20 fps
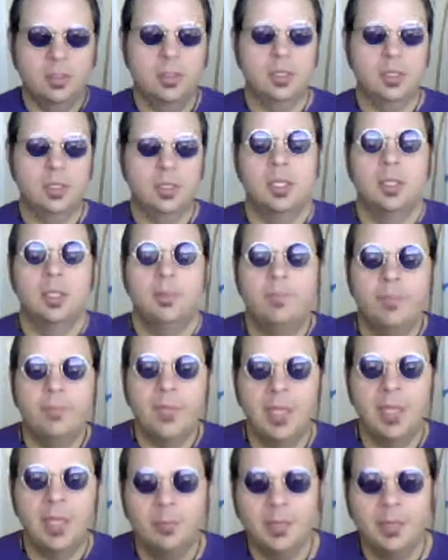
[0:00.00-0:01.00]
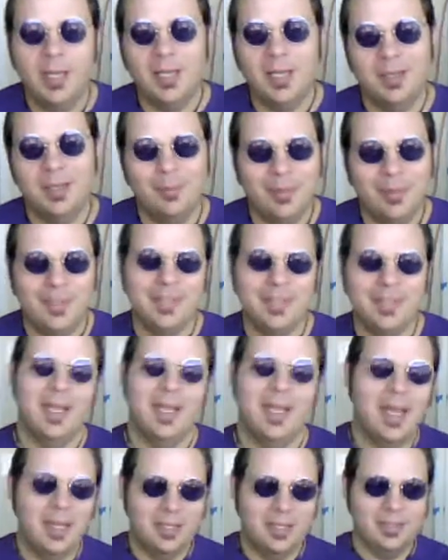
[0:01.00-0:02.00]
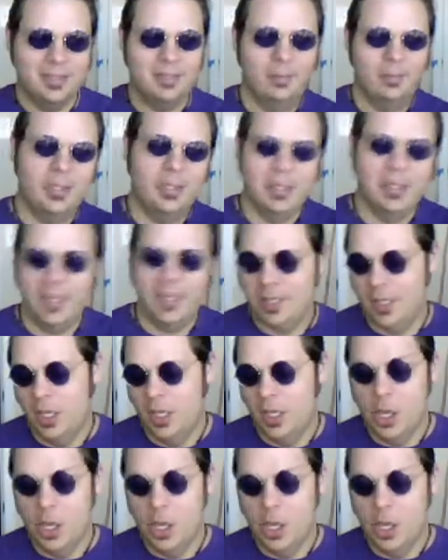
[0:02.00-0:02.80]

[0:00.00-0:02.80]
Now, I'm not going to be the guy that's going to be like,